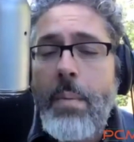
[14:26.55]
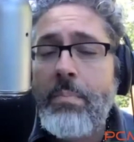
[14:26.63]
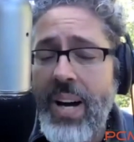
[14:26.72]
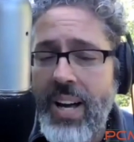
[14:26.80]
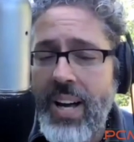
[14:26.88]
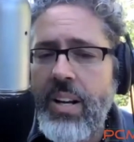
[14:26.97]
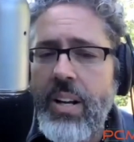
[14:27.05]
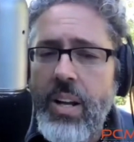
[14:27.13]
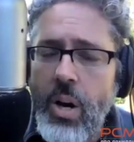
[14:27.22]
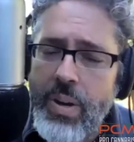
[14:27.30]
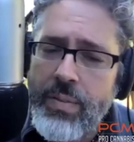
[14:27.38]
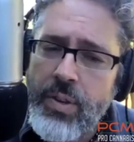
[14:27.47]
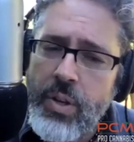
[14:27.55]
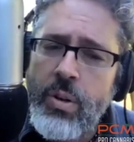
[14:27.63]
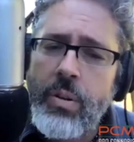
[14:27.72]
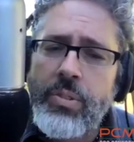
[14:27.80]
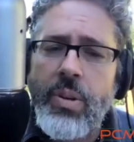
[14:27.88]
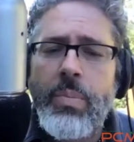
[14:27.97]
But you know, if
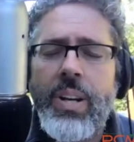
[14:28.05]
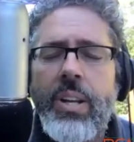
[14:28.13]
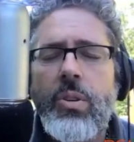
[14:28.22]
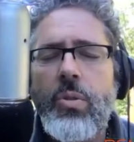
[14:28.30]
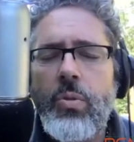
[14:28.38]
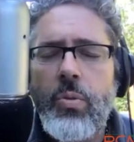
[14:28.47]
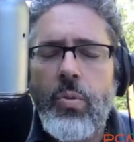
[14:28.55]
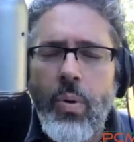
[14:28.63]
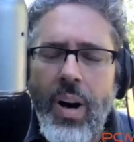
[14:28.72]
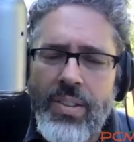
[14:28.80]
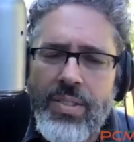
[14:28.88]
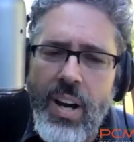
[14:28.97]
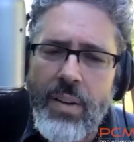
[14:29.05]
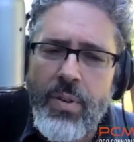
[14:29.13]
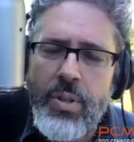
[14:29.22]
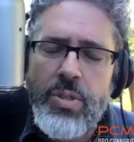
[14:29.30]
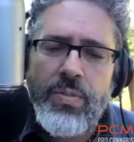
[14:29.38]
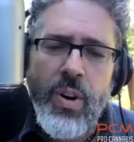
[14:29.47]
you're somebody who uh,
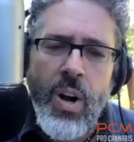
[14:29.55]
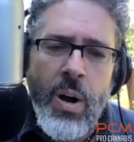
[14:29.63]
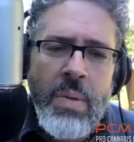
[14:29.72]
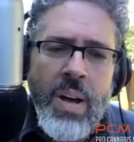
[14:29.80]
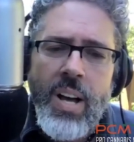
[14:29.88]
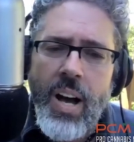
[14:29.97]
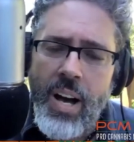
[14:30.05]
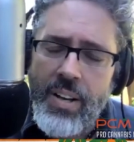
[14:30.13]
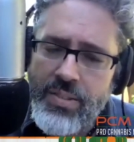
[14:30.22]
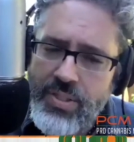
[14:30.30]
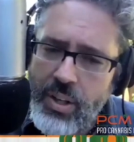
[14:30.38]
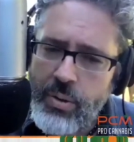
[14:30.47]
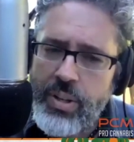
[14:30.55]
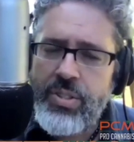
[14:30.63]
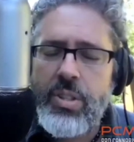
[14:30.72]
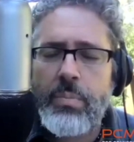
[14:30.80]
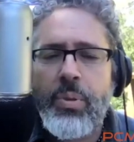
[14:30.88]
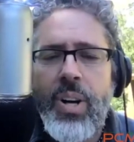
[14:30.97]
suffers from uh, serious
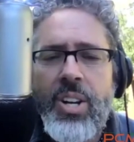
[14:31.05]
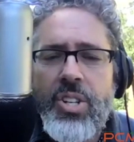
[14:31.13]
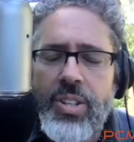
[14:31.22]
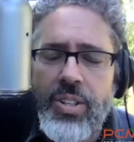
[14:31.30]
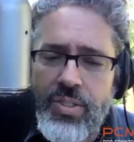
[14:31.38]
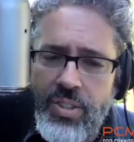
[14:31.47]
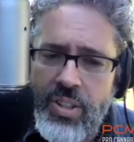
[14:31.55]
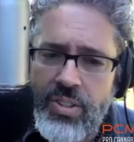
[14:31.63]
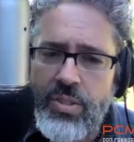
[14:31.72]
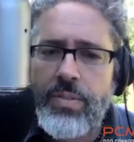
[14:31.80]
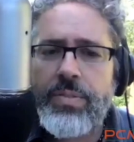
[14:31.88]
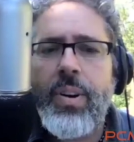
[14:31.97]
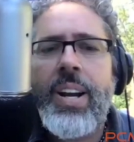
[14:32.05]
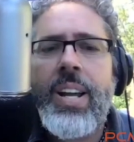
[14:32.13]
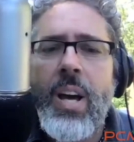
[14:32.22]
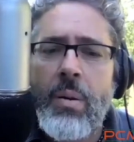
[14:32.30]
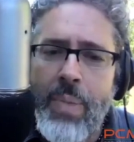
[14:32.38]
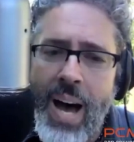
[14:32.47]
depression,
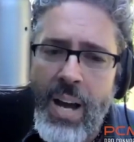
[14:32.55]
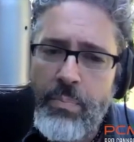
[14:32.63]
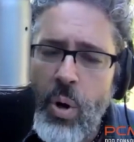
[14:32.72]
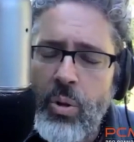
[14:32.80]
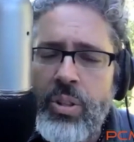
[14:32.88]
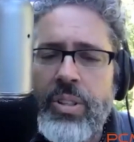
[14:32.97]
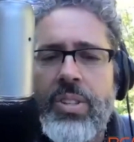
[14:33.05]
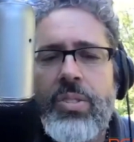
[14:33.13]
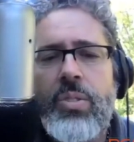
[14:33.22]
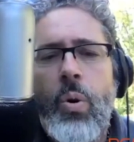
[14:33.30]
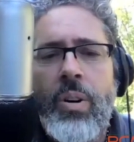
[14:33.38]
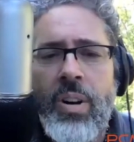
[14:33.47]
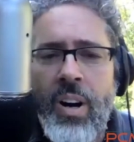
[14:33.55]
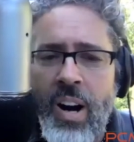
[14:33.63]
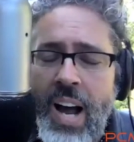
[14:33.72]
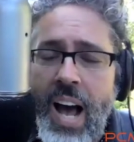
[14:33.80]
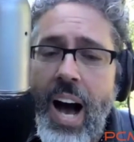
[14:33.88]
schizophrenia, bipolar disorder,